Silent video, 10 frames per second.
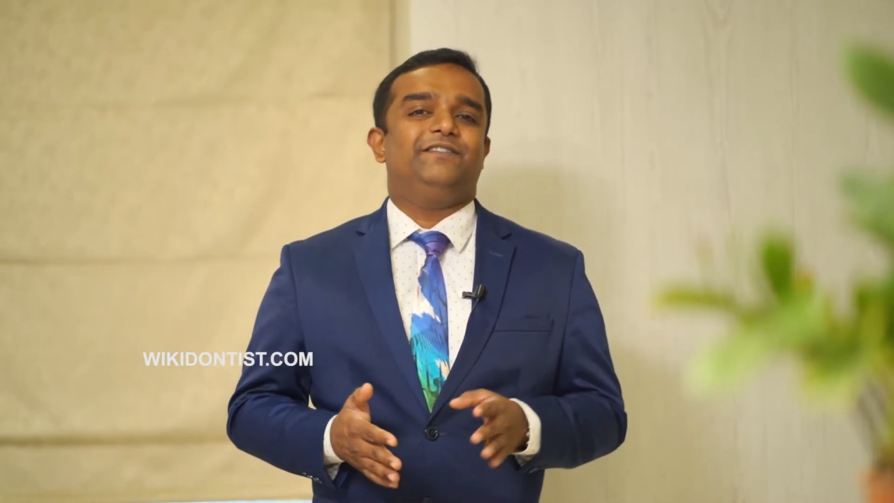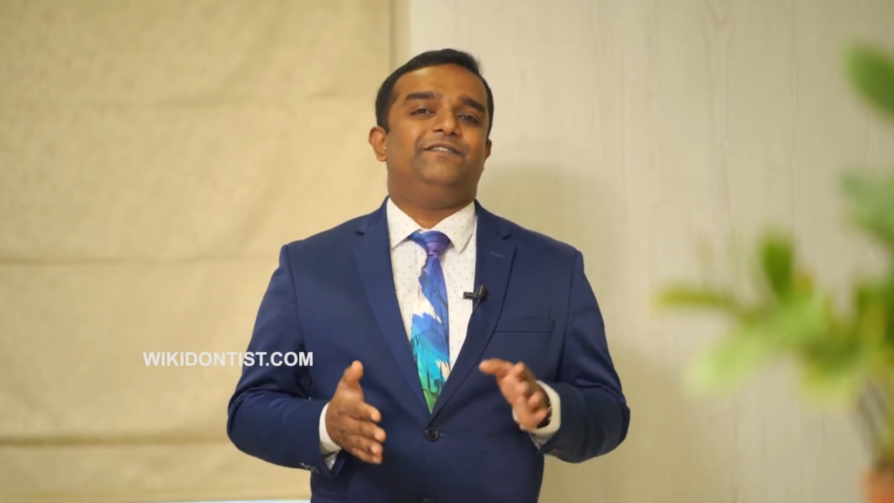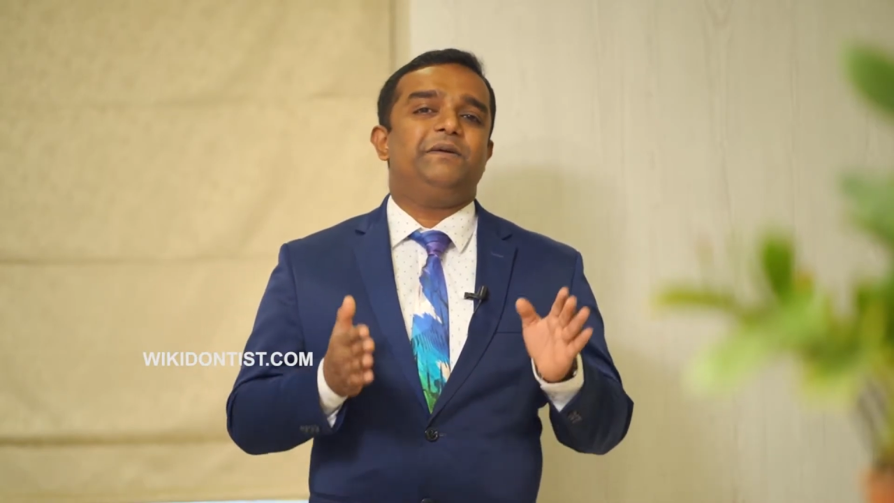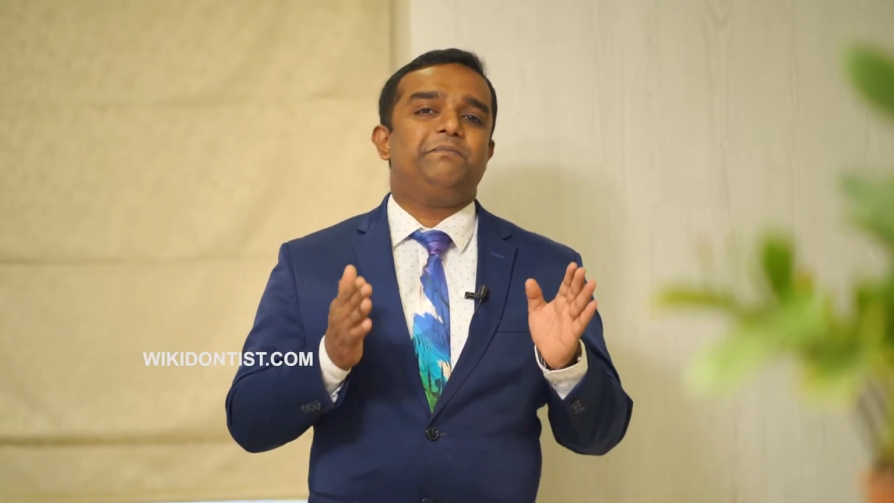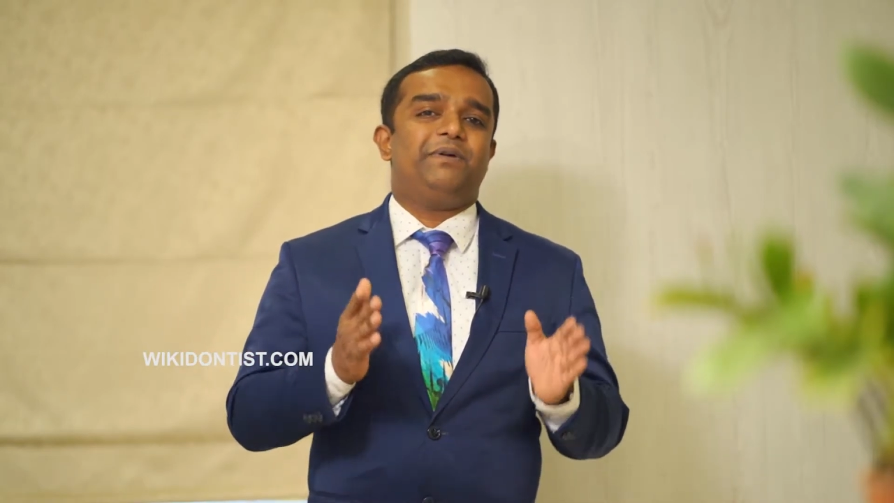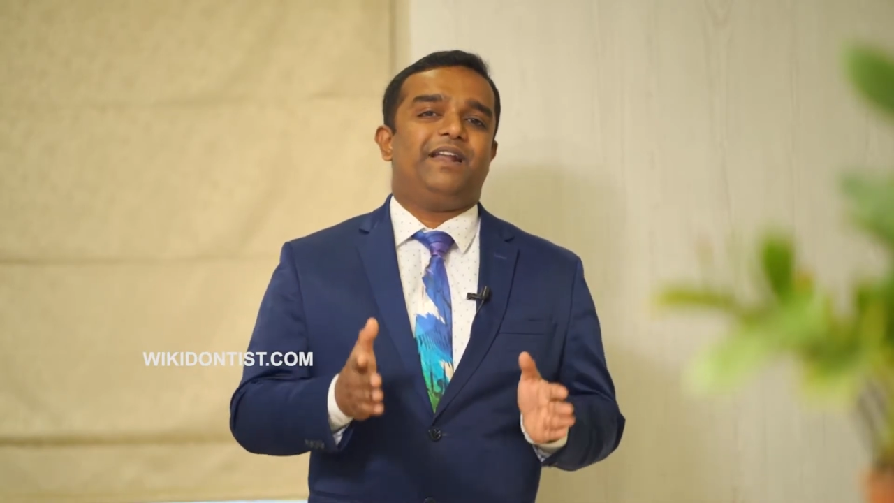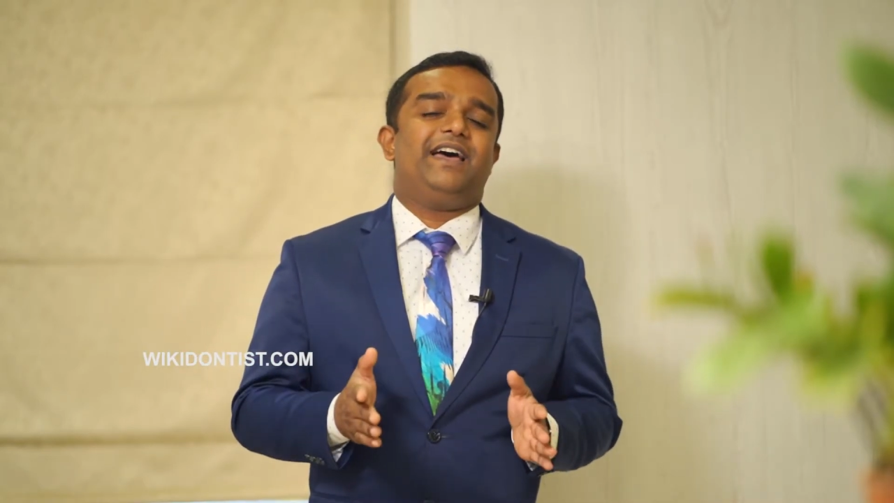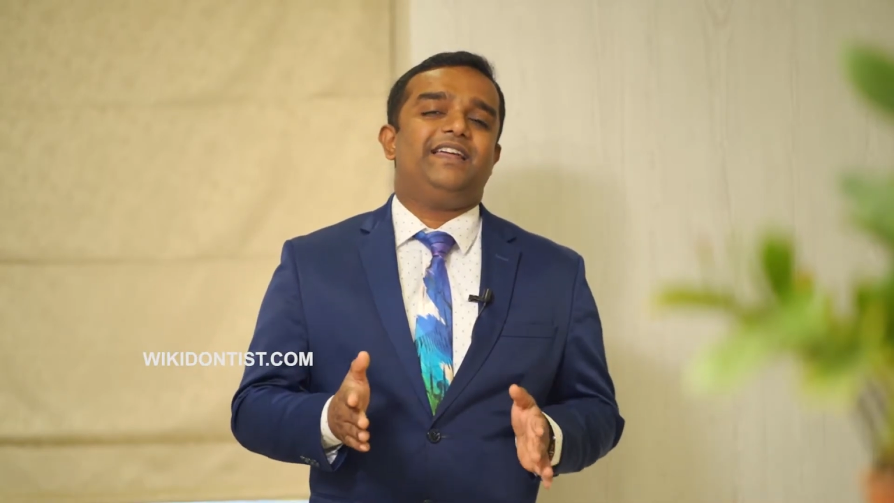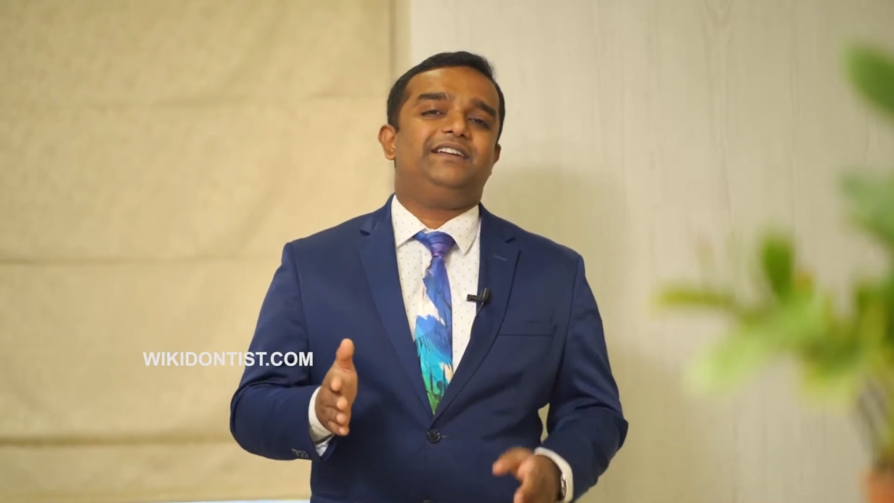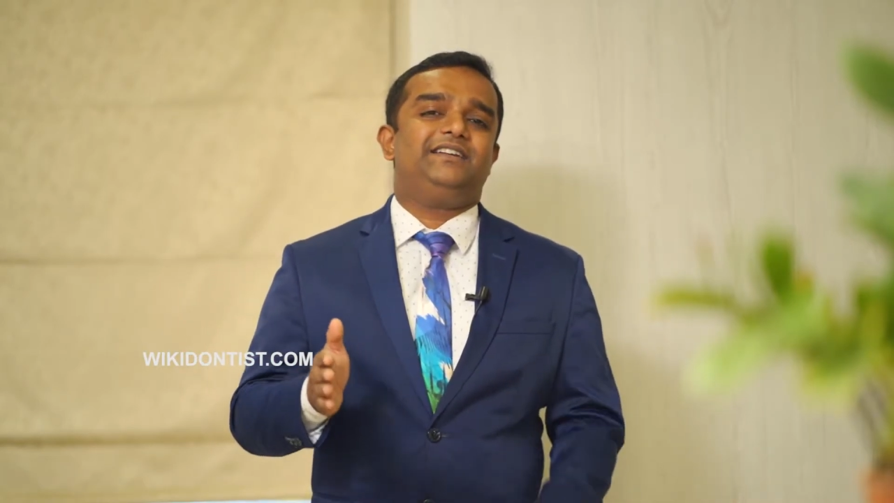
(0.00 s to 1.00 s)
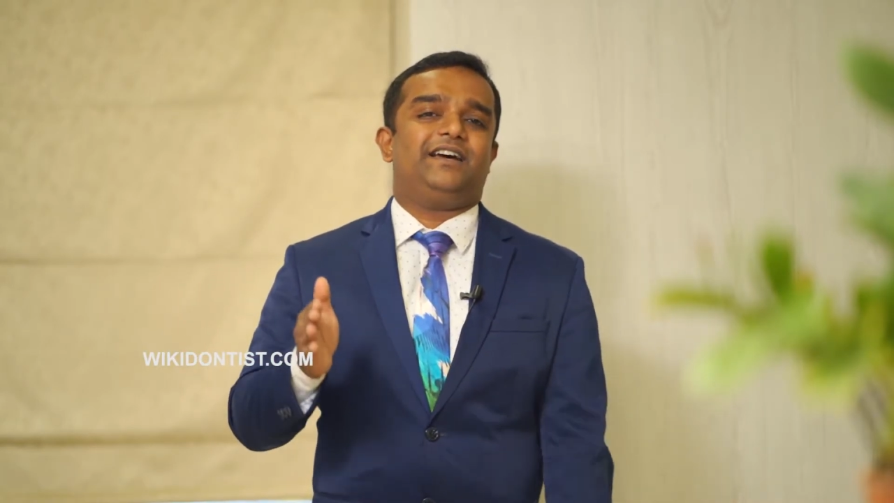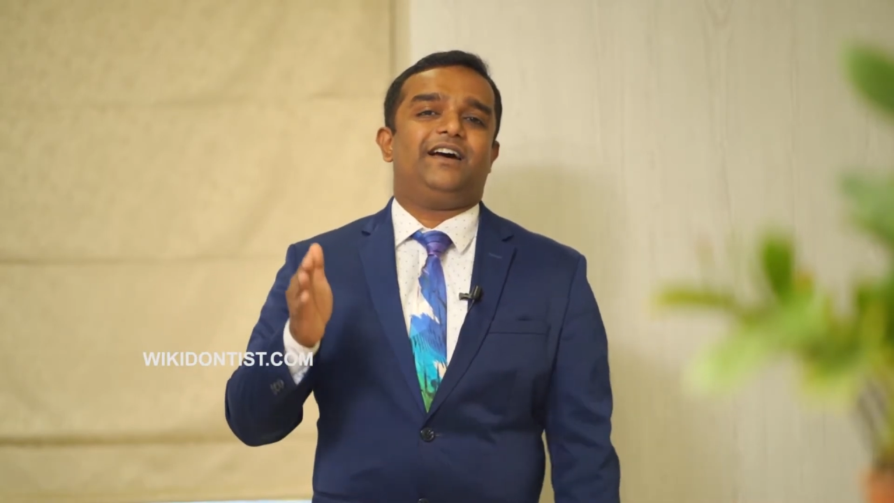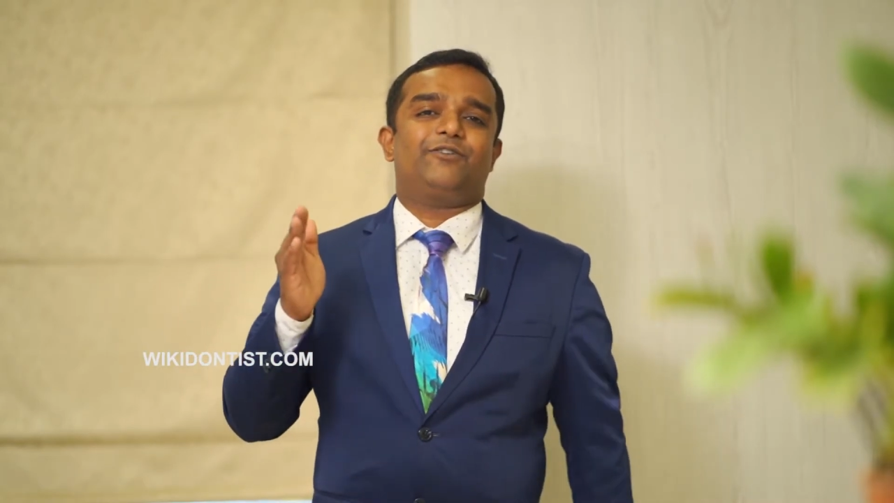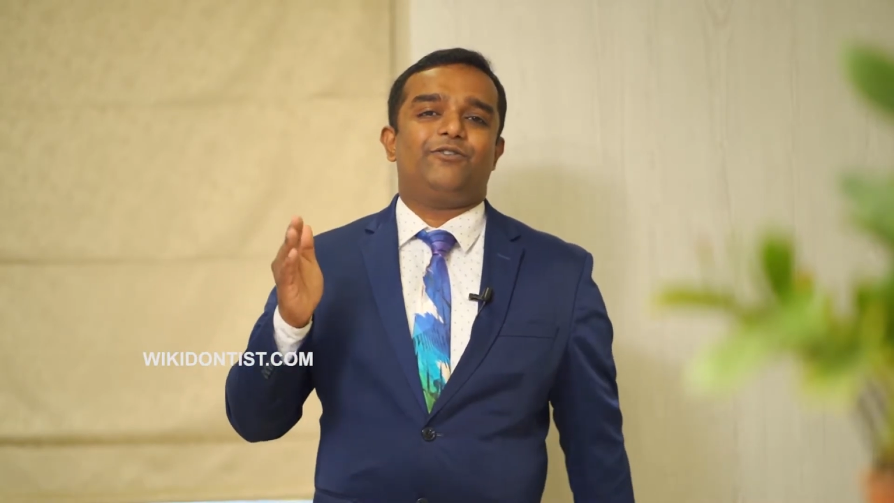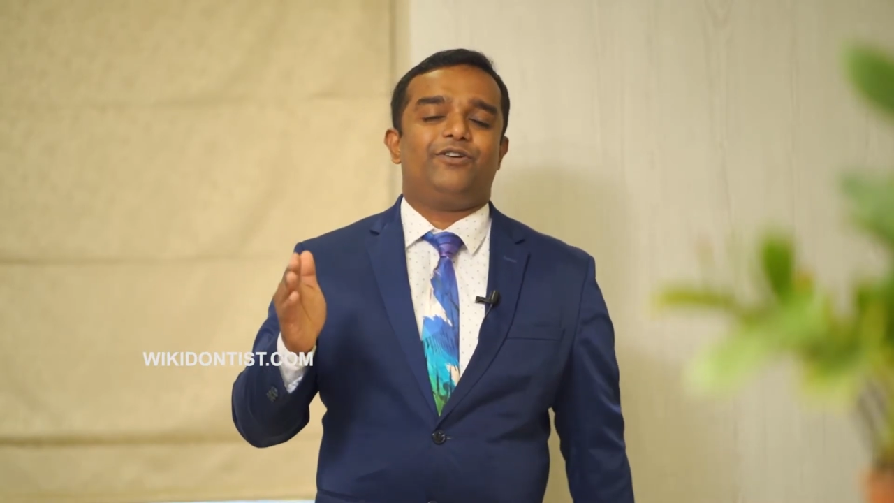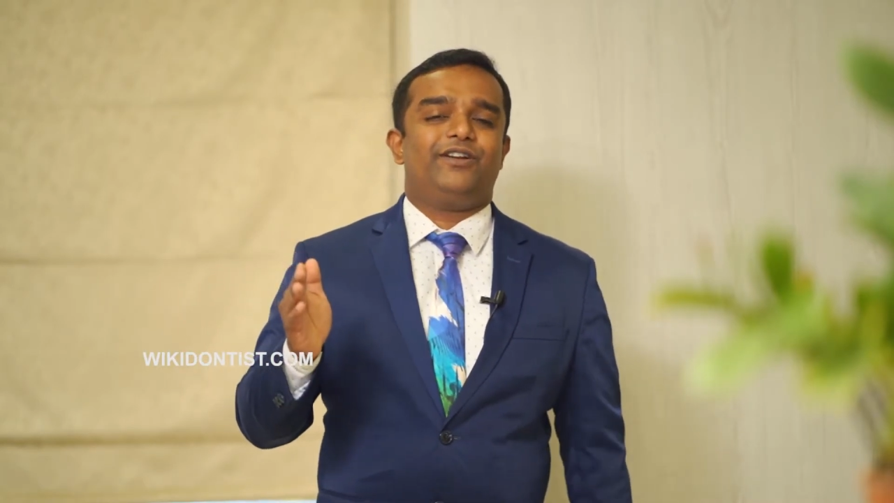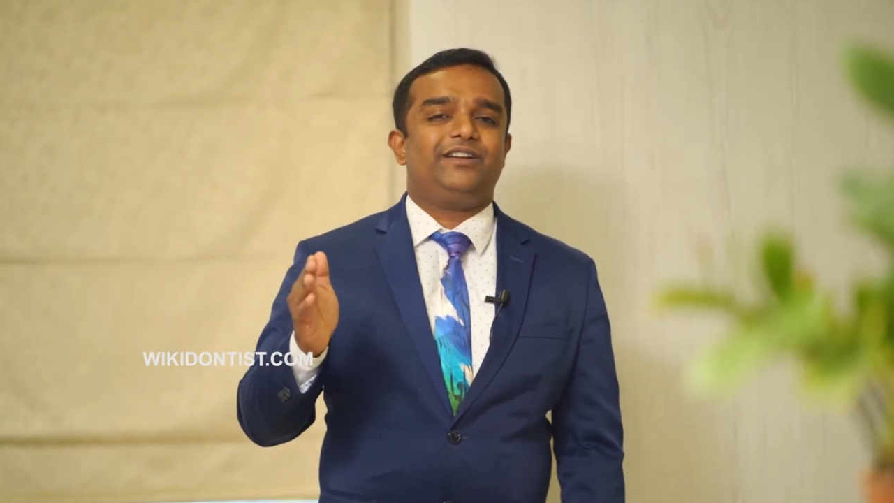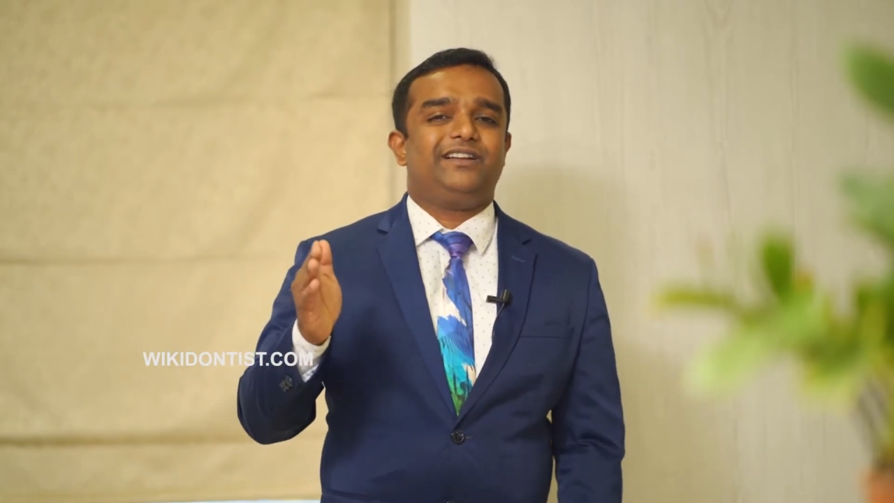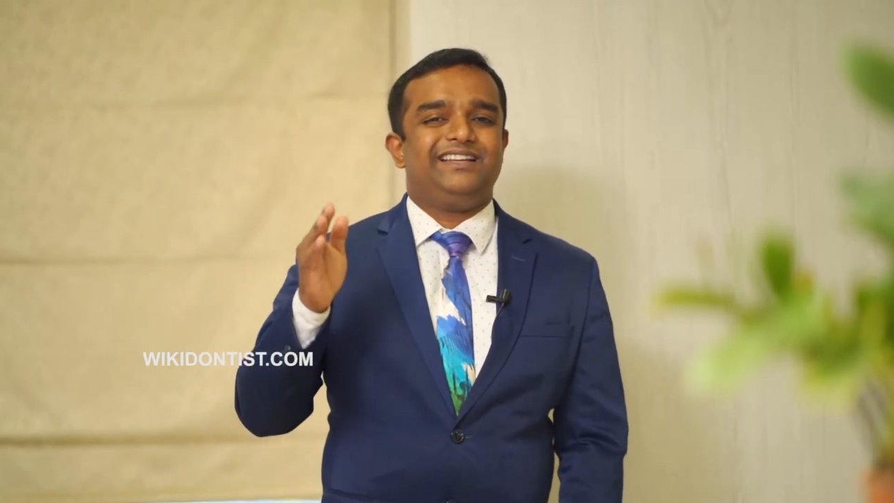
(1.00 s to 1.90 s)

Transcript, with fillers: we plan it according,